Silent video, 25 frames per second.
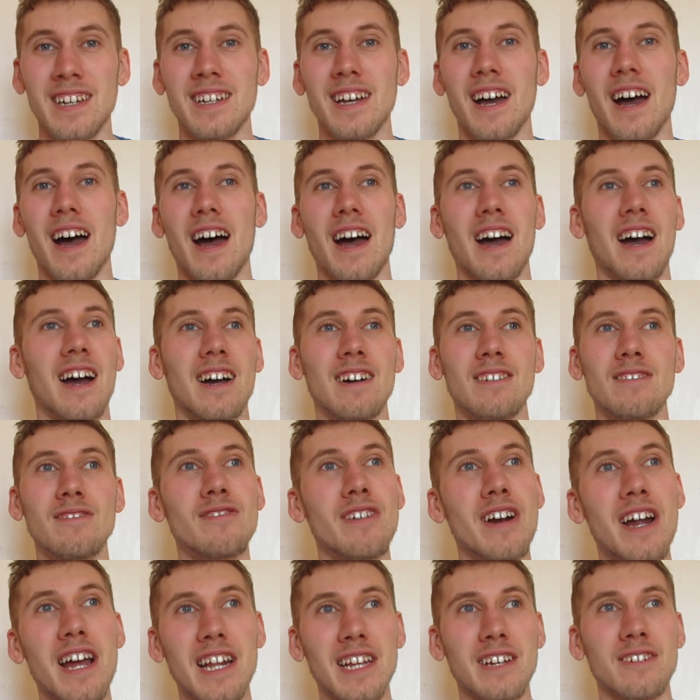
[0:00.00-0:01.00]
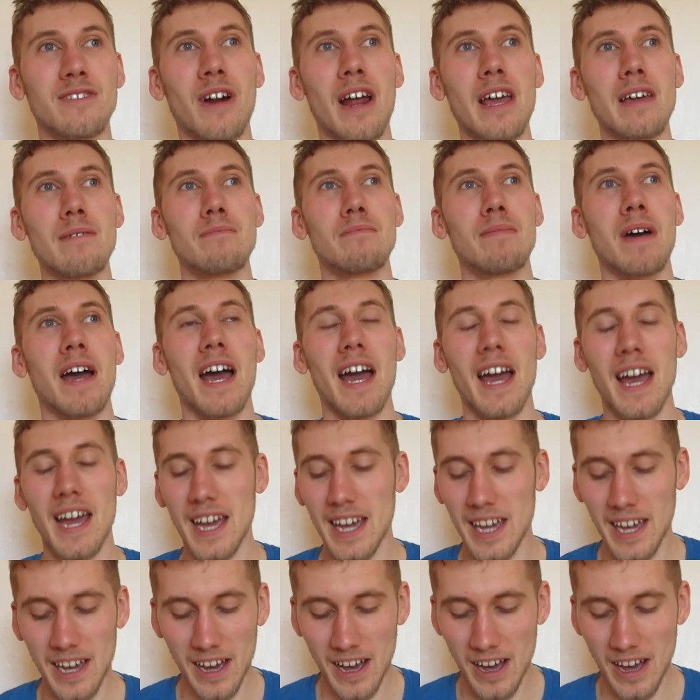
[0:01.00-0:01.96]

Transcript: Really great pay.